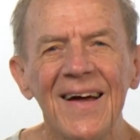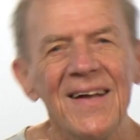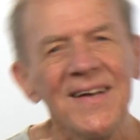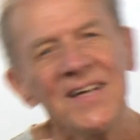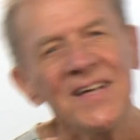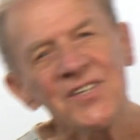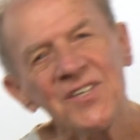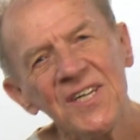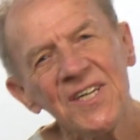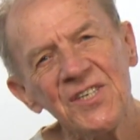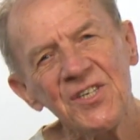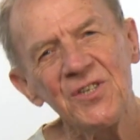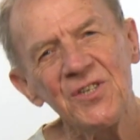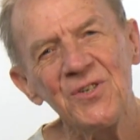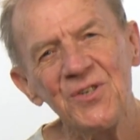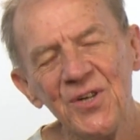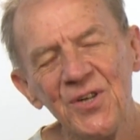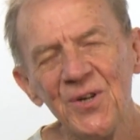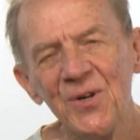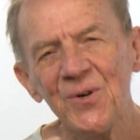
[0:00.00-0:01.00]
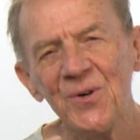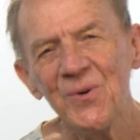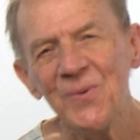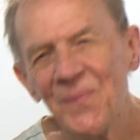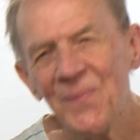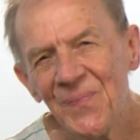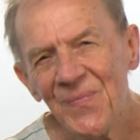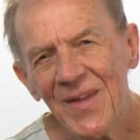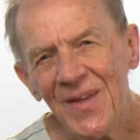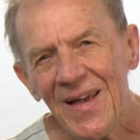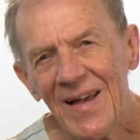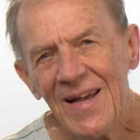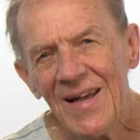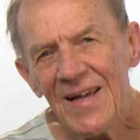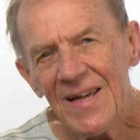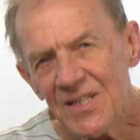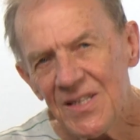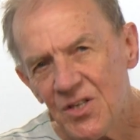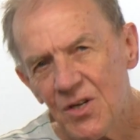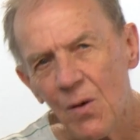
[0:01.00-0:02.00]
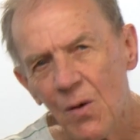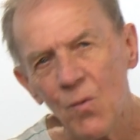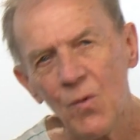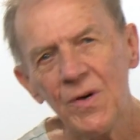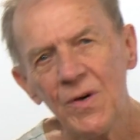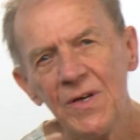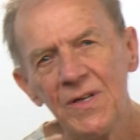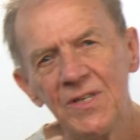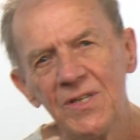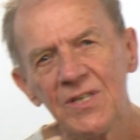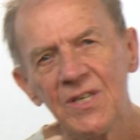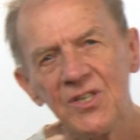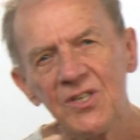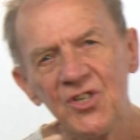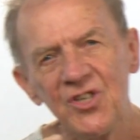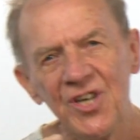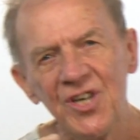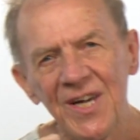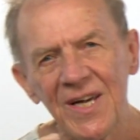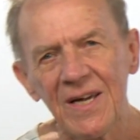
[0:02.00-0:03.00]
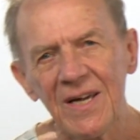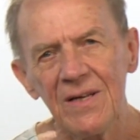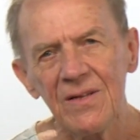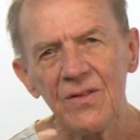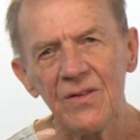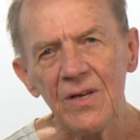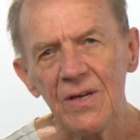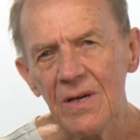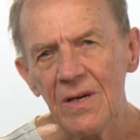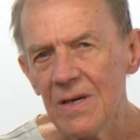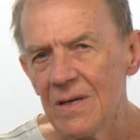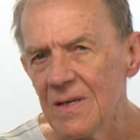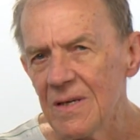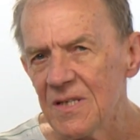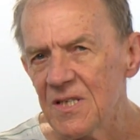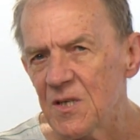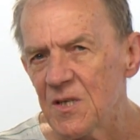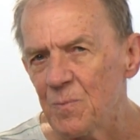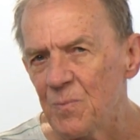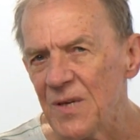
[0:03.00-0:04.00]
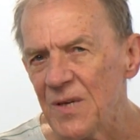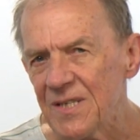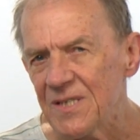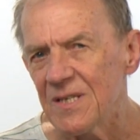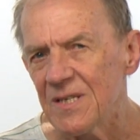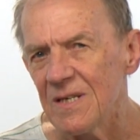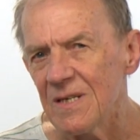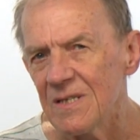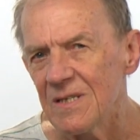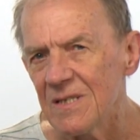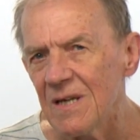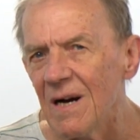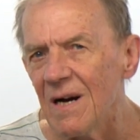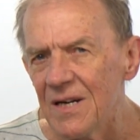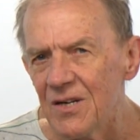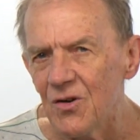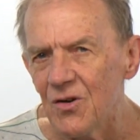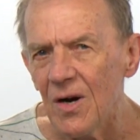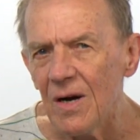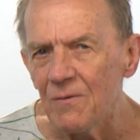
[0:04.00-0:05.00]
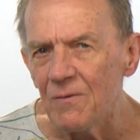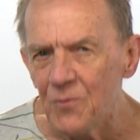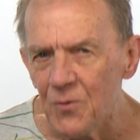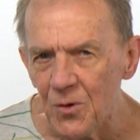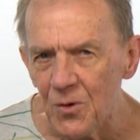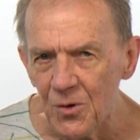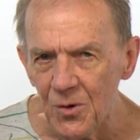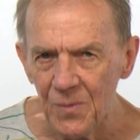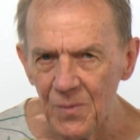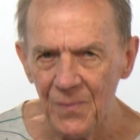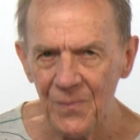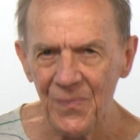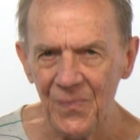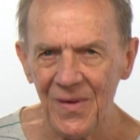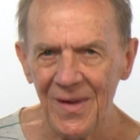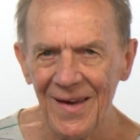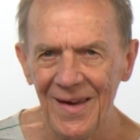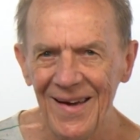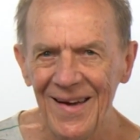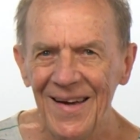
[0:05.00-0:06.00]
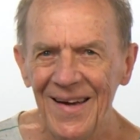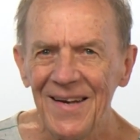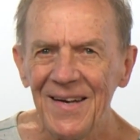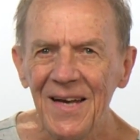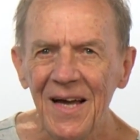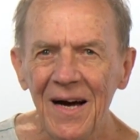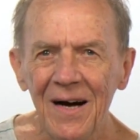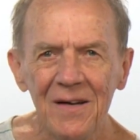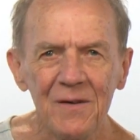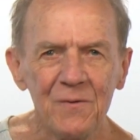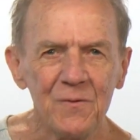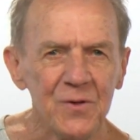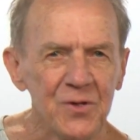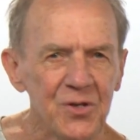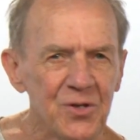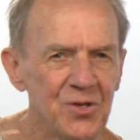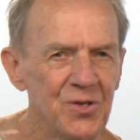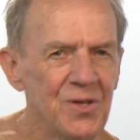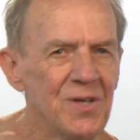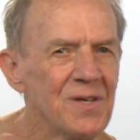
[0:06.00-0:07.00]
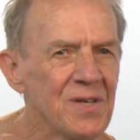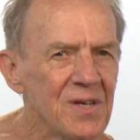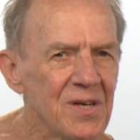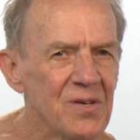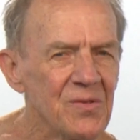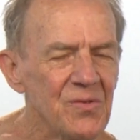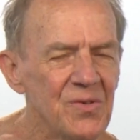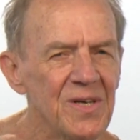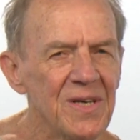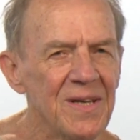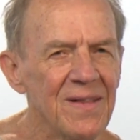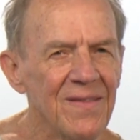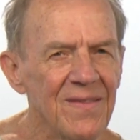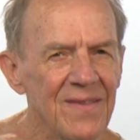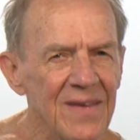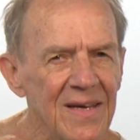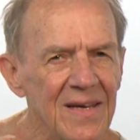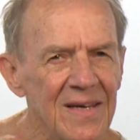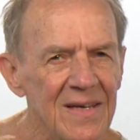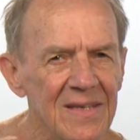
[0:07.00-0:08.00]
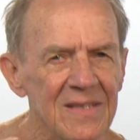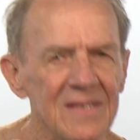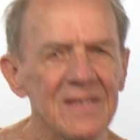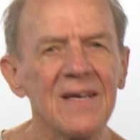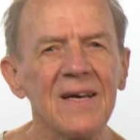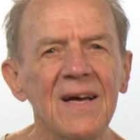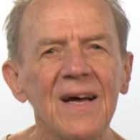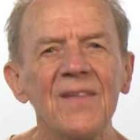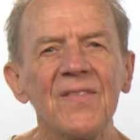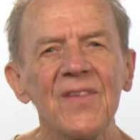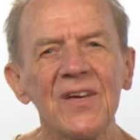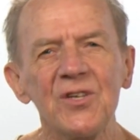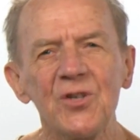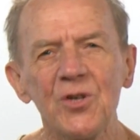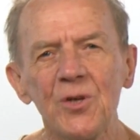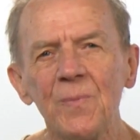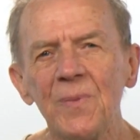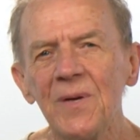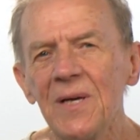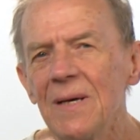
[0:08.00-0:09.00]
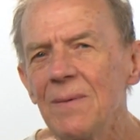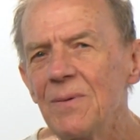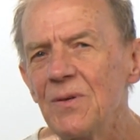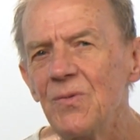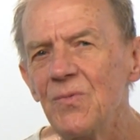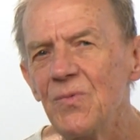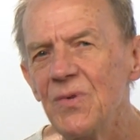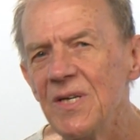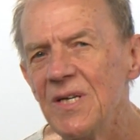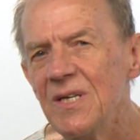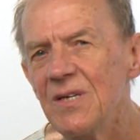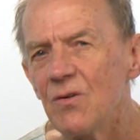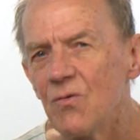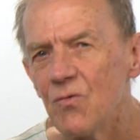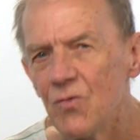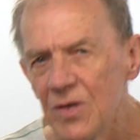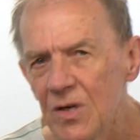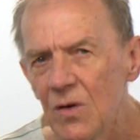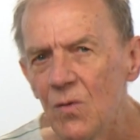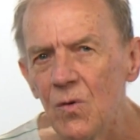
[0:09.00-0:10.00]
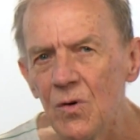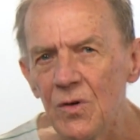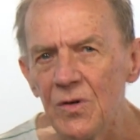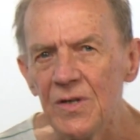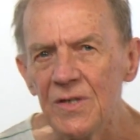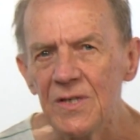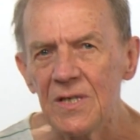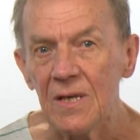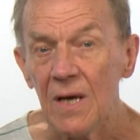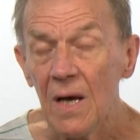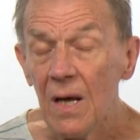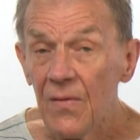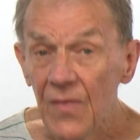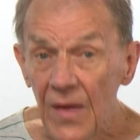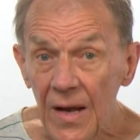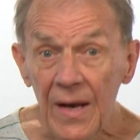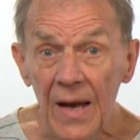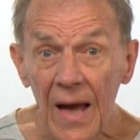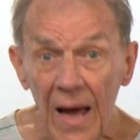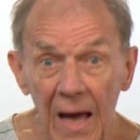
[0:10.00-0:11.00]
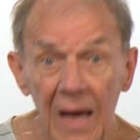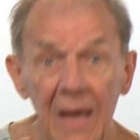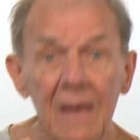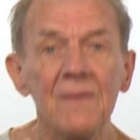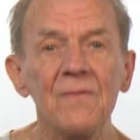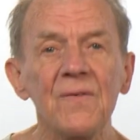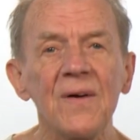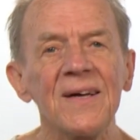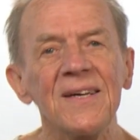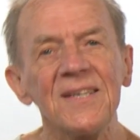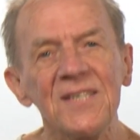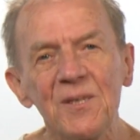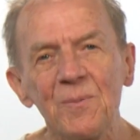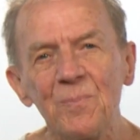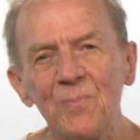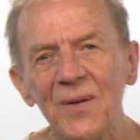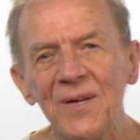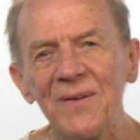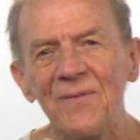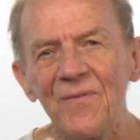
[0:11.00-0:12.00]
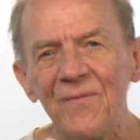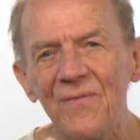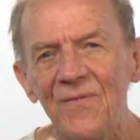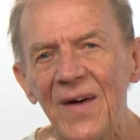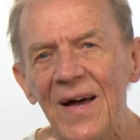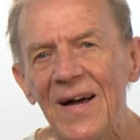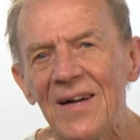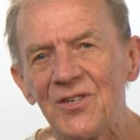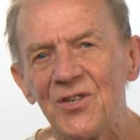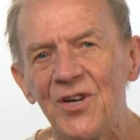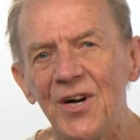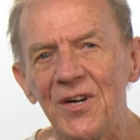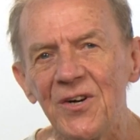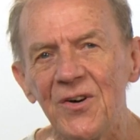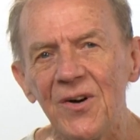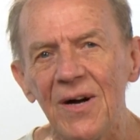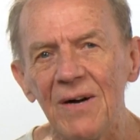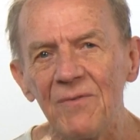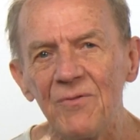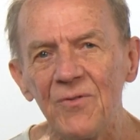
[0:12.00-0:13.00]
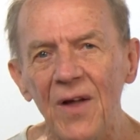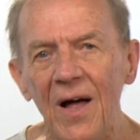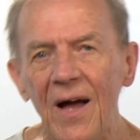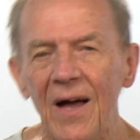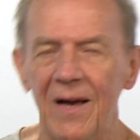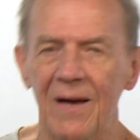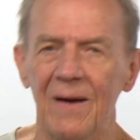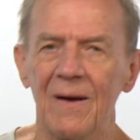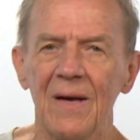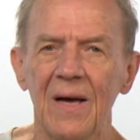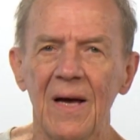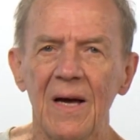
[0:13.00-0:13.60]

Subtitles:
Now, section 2, it's got words that check the split digraph rule. Now, if the student can read these, they should be able to read real words that have a split vowel digraph like